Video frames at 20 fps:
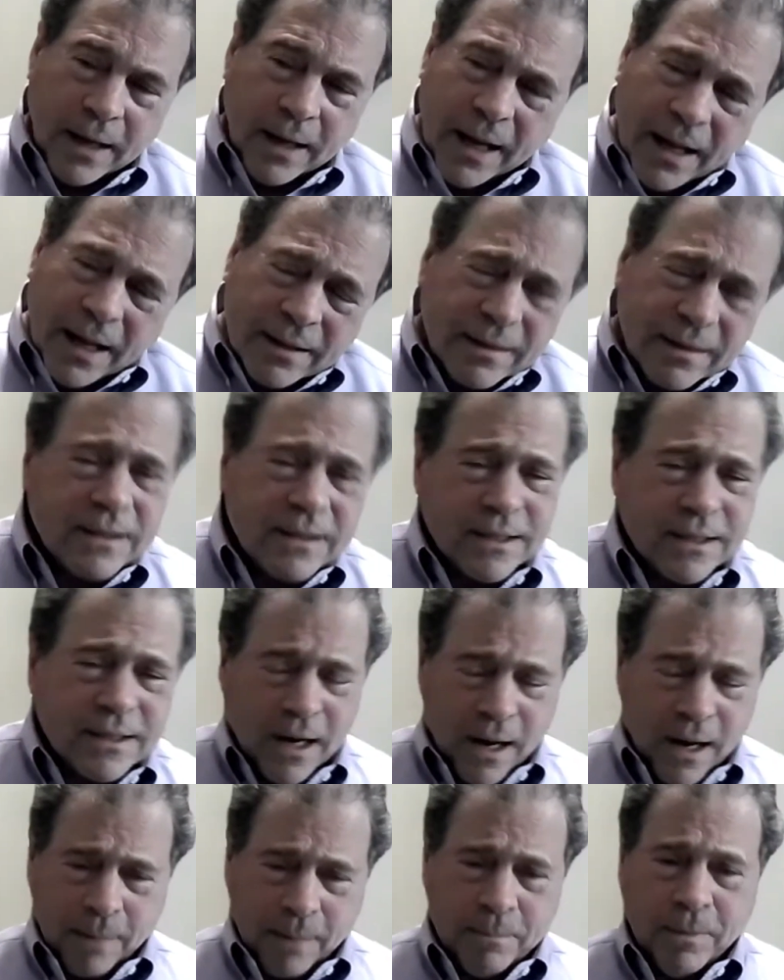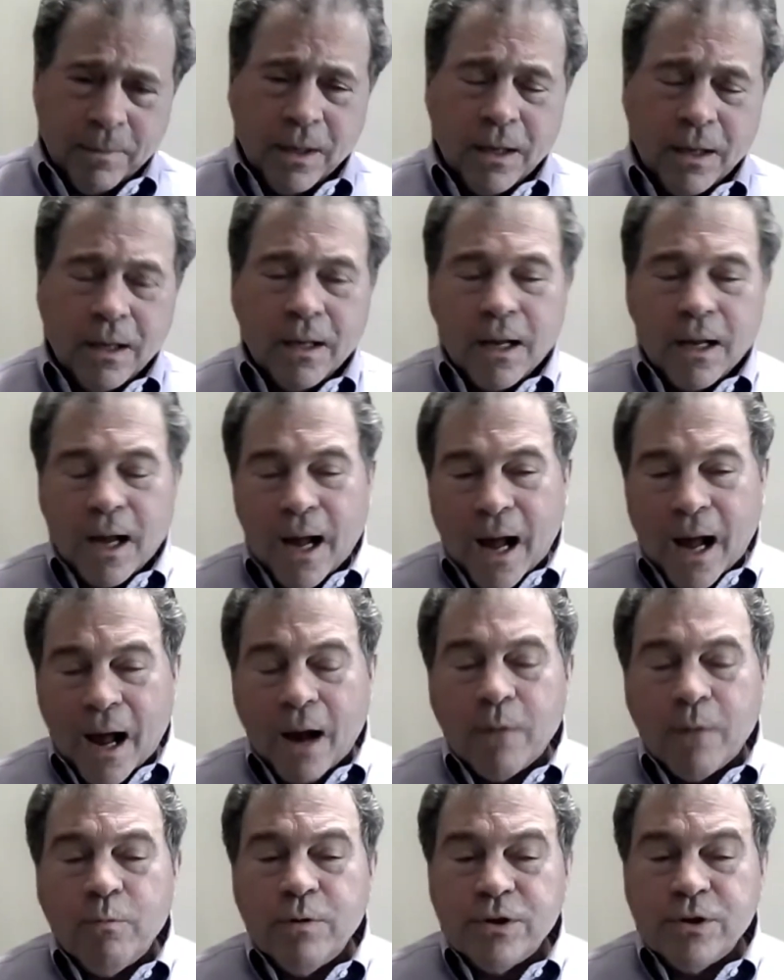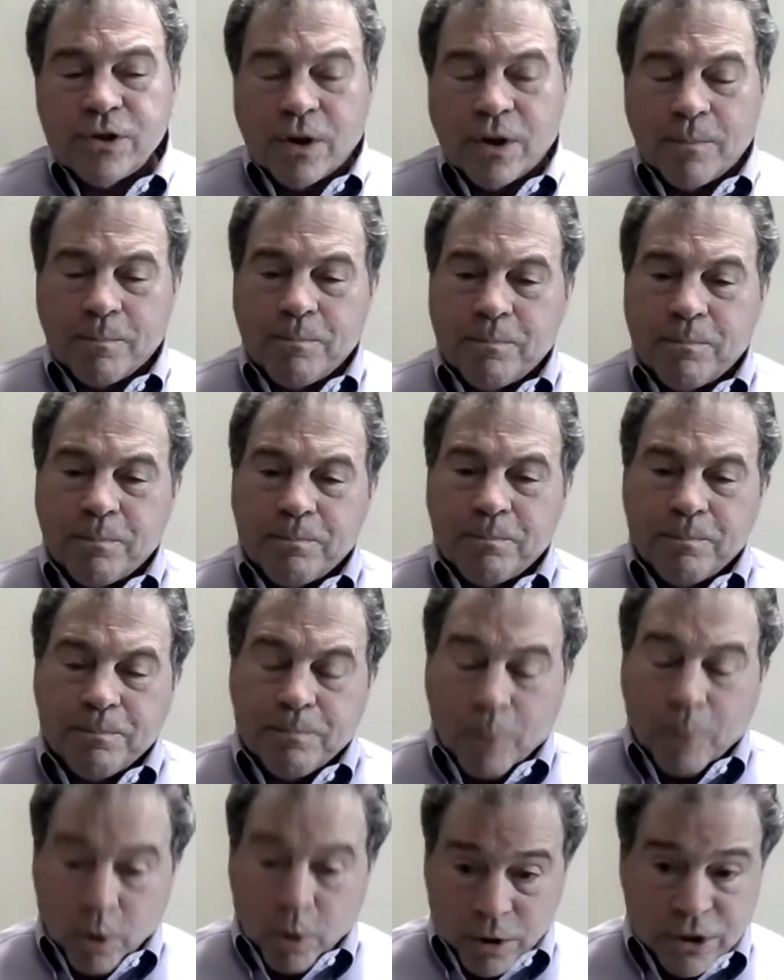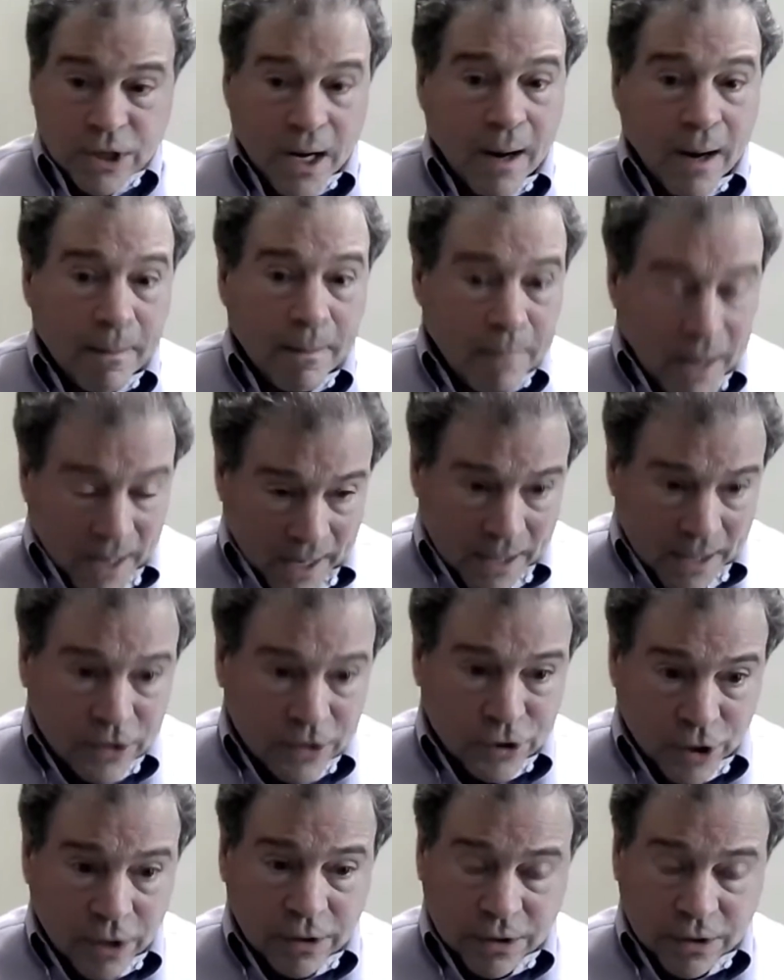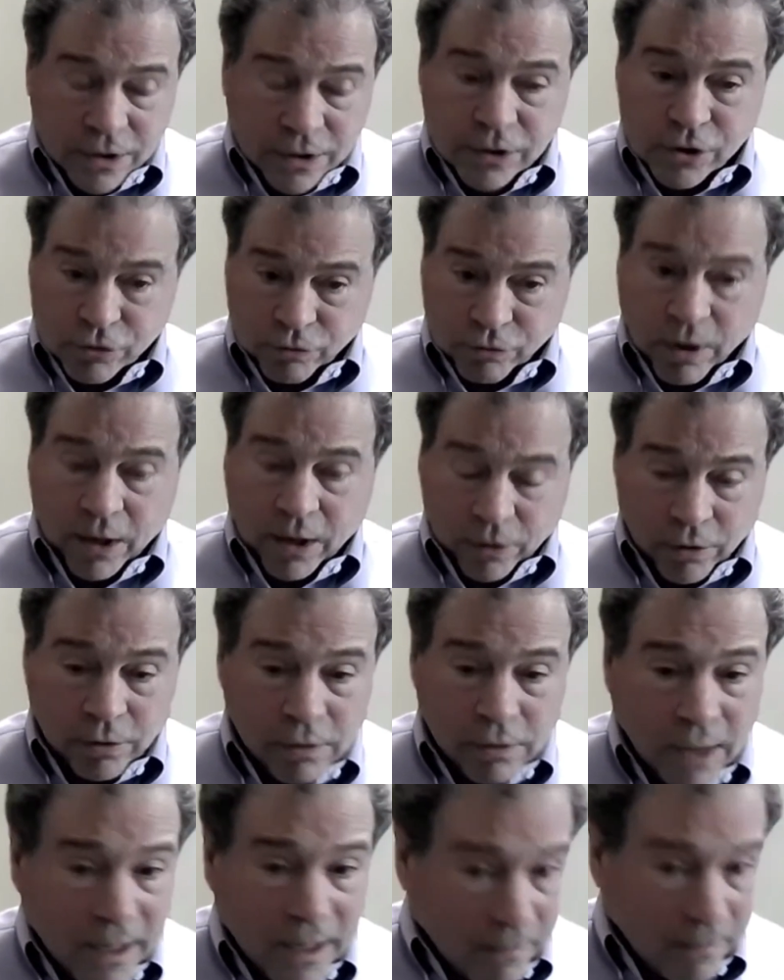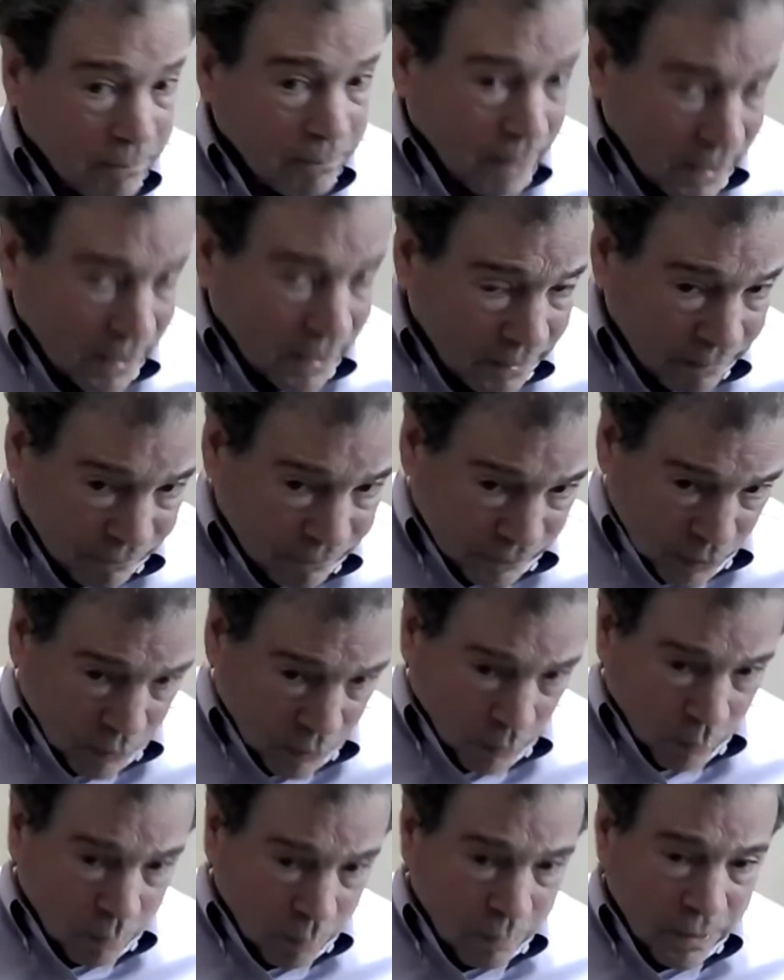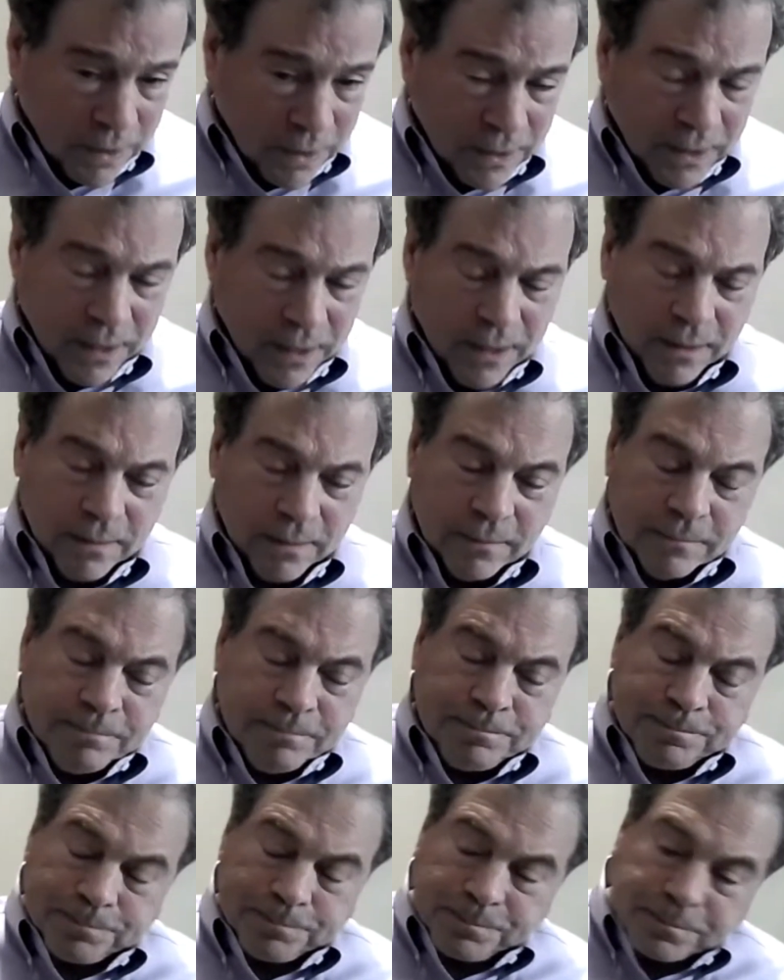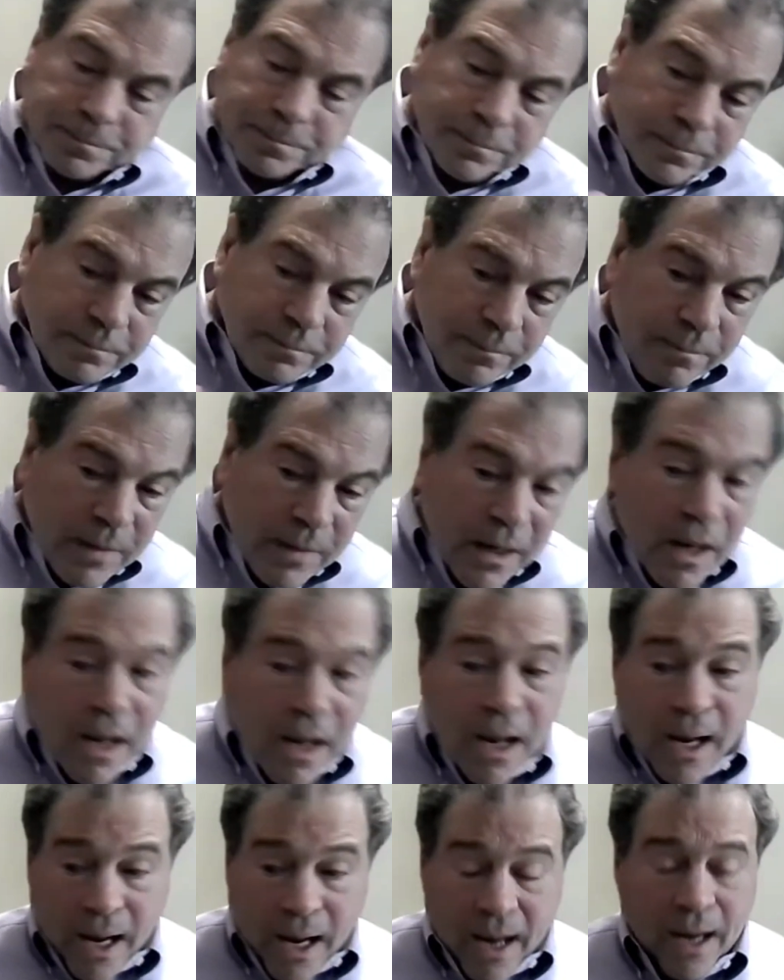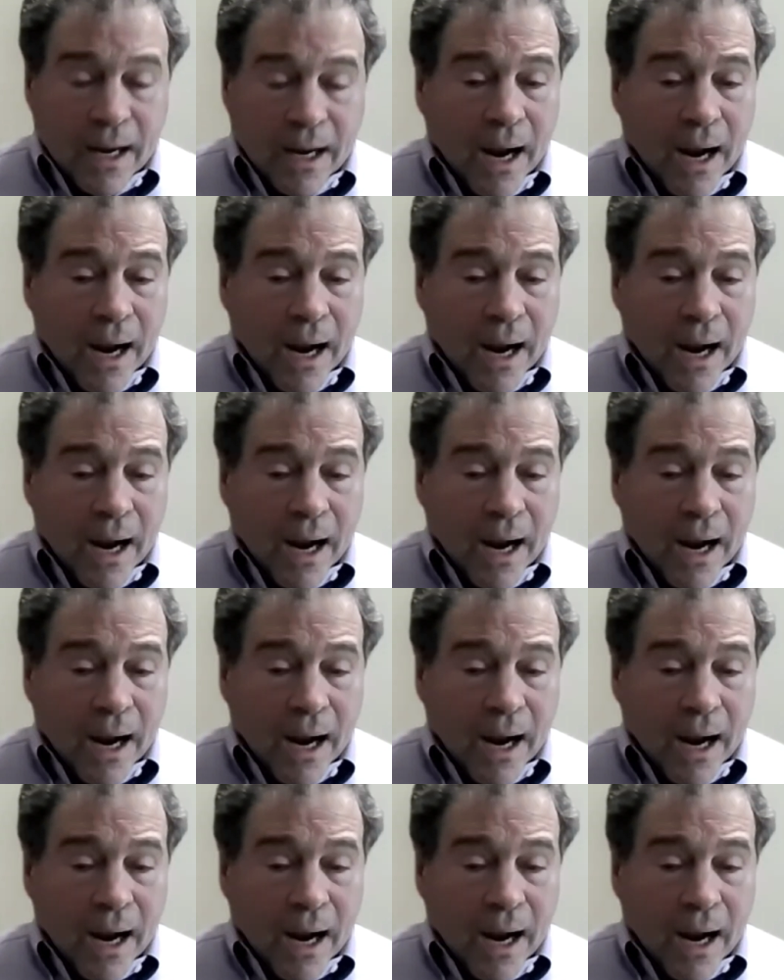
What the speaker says: At the time, I was a part-time adjunct instructor, like many of you, and